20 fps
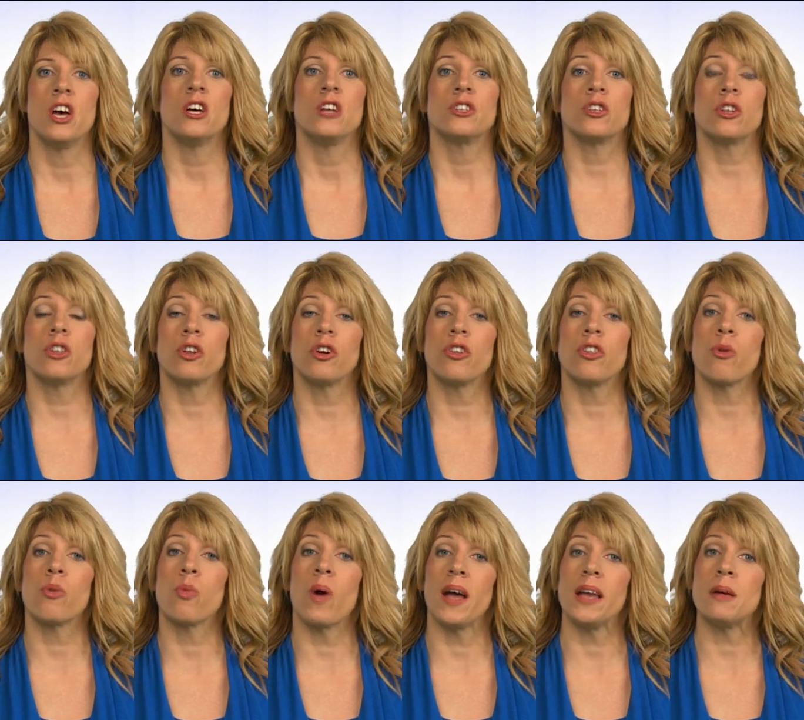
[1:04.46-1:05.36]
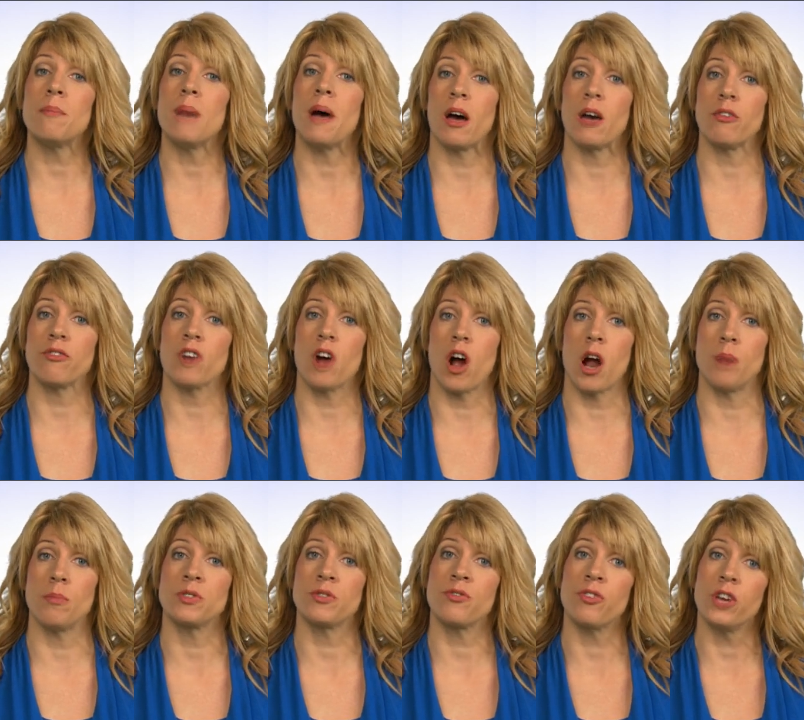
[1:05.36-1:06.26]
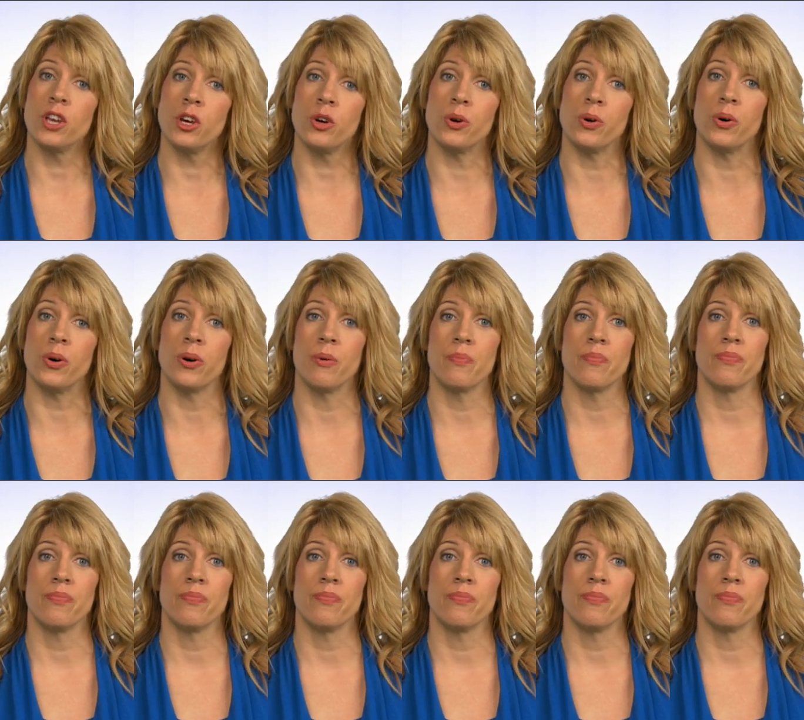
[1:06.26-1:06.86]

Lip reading: to learn the right amount of carbs for you.